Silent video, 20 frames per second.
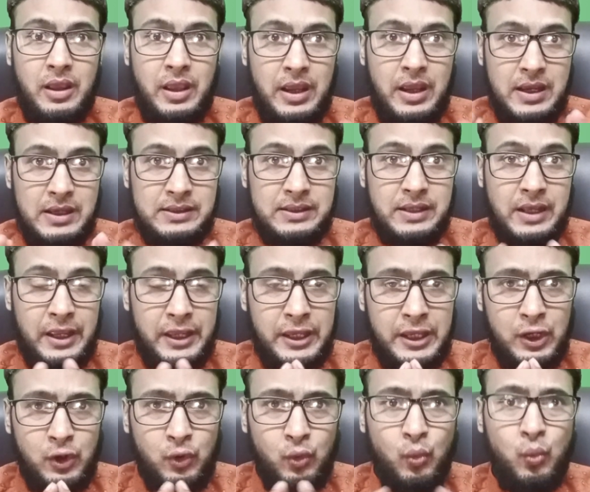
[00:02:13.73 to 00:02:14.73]
has an
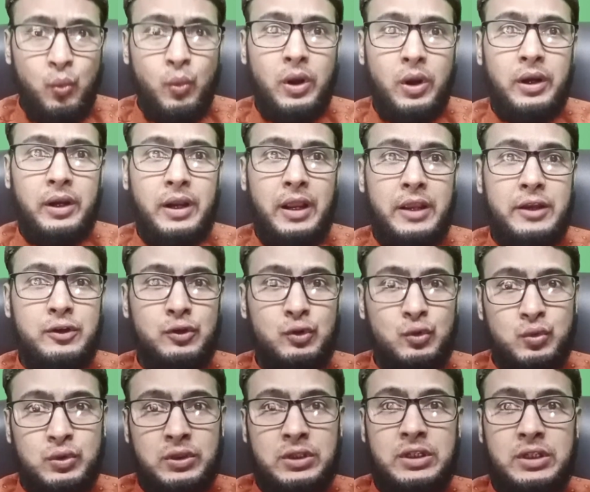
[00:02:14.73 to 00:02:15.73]
equal right
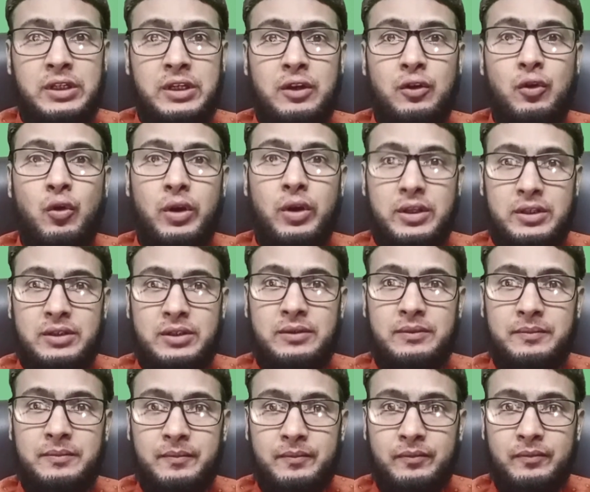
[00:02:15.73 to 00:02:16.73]
to seeking knowledge.
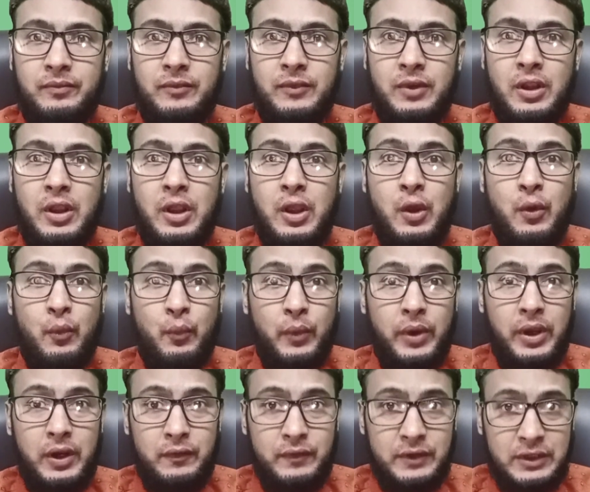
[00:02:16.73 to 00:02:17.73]

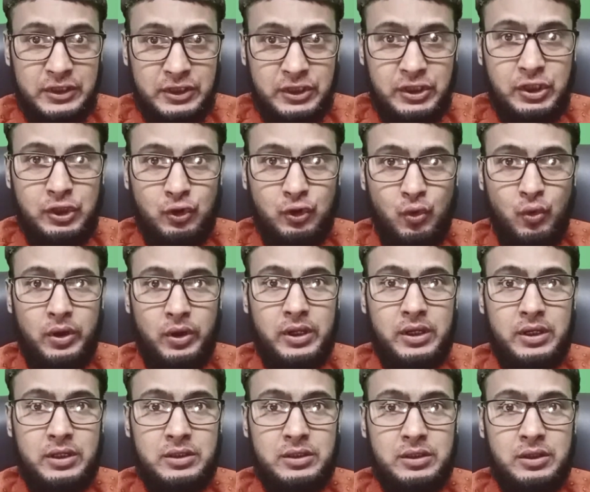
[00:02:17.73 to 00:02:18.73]
When we seek
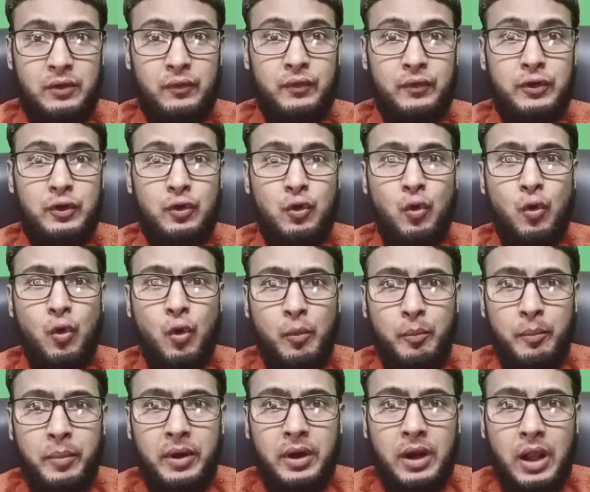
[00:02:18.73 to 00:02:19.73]
knowledge, we
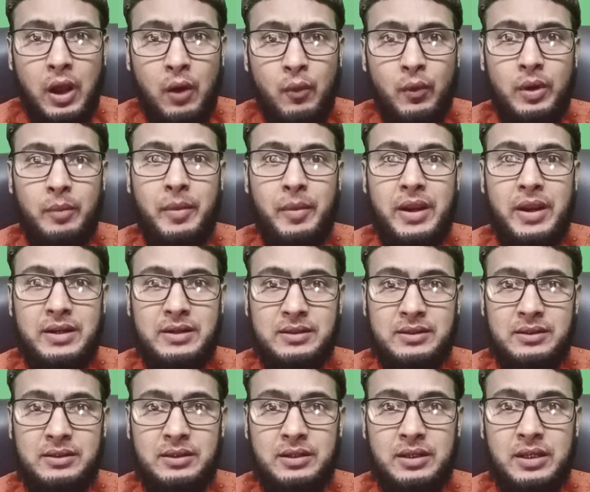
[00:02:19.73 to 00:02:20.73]
open our
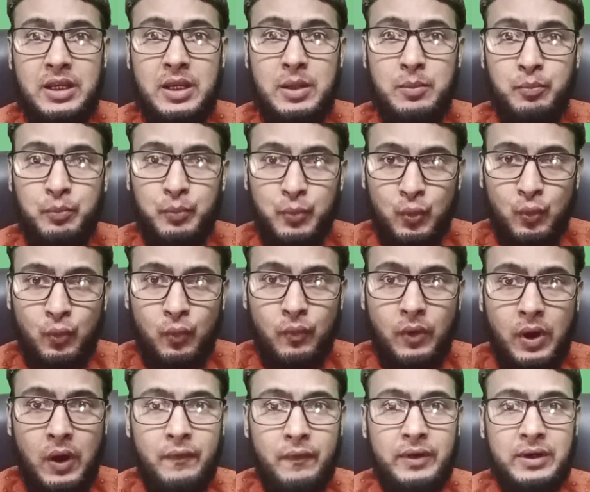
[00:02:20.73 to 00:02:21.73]
minds, improve
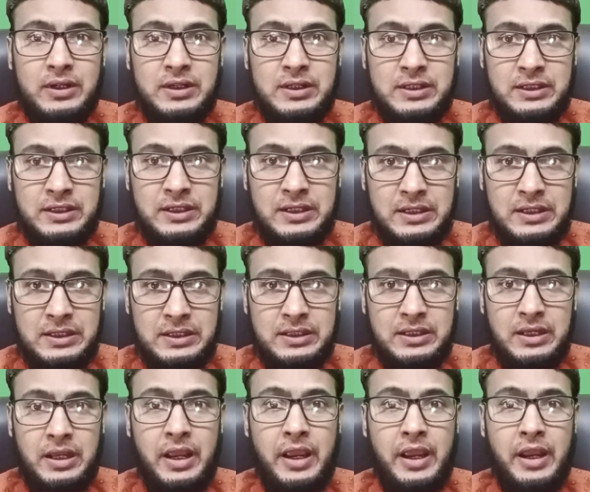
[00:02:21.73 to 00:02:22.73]
our
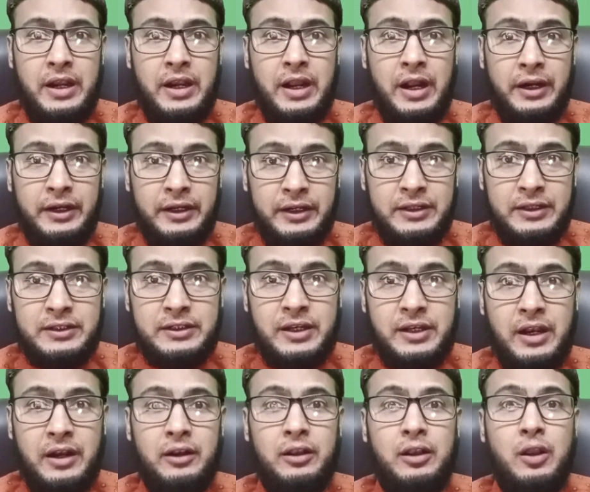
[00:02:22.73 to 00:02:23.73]
skills, and
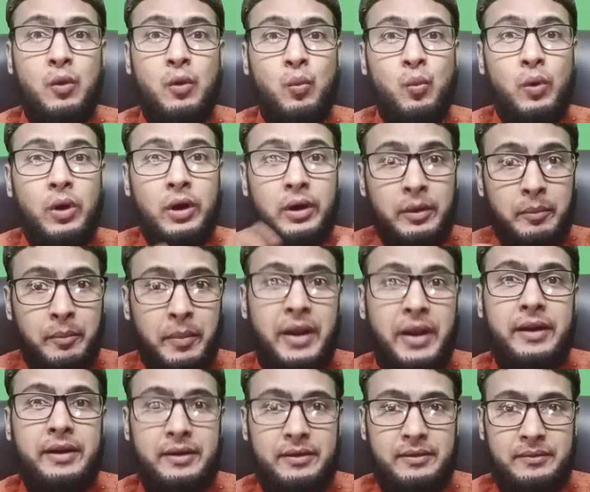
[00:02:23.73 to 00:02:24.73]
understand the world
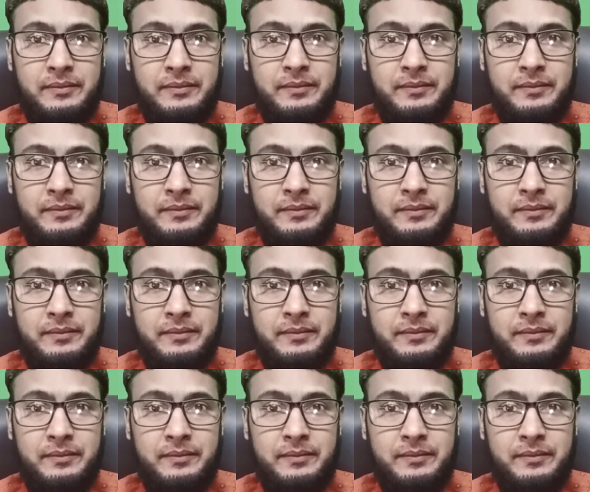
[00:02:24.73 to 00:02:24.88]
better.